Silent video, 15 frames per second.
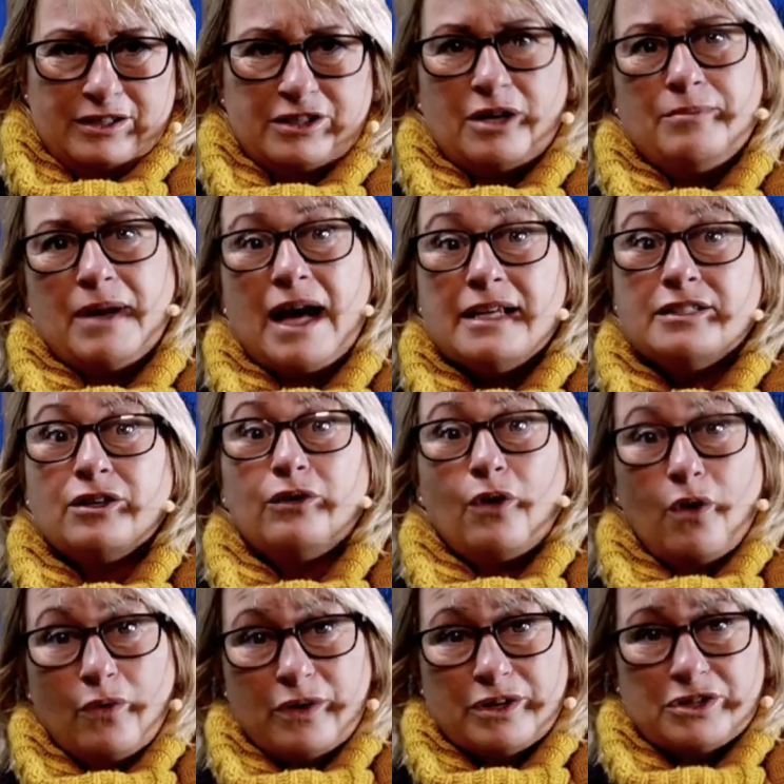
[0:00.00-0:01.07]
Some lights are
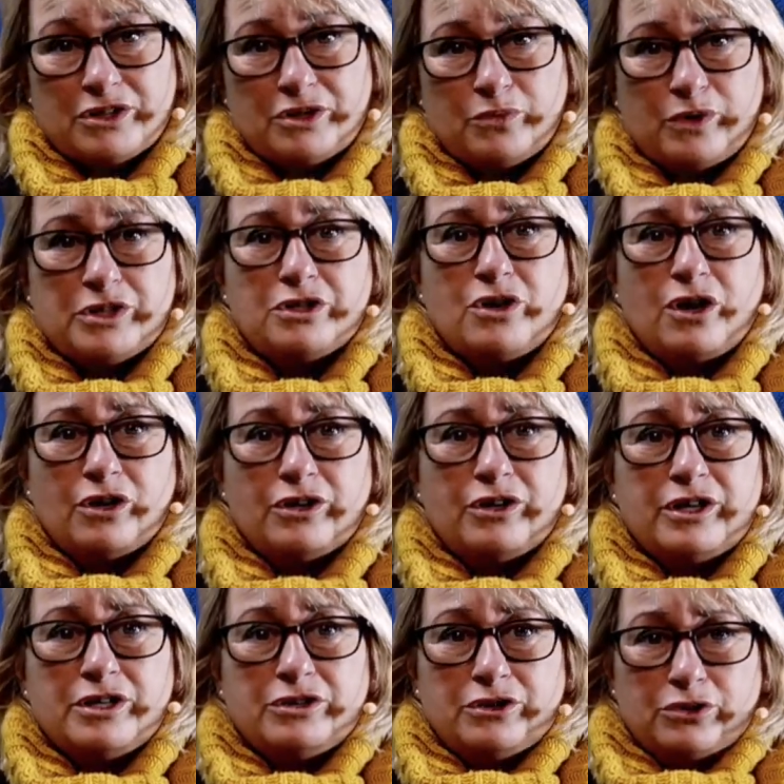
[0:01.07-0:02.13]
orange, which color
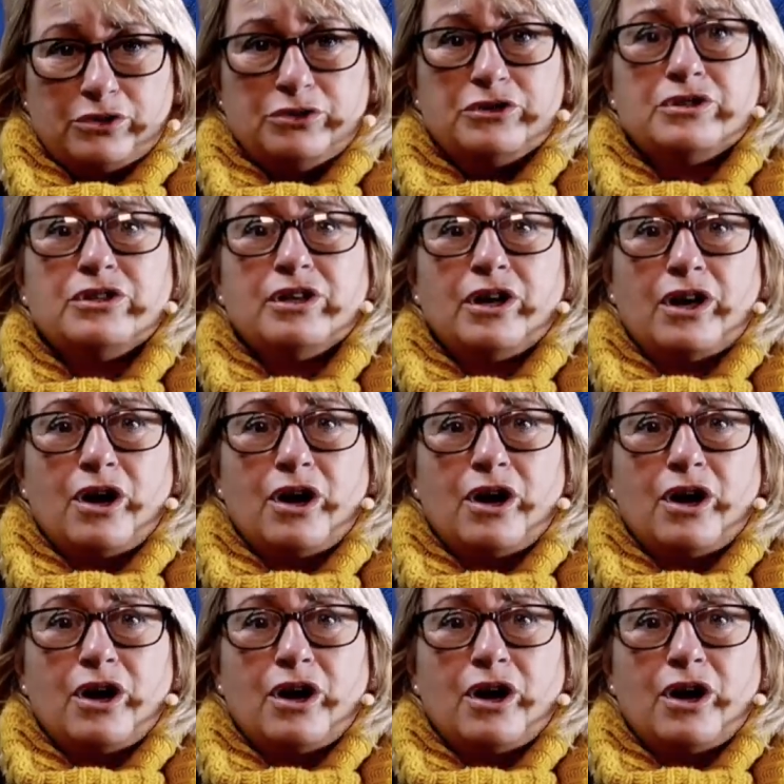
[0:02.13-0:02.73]
is used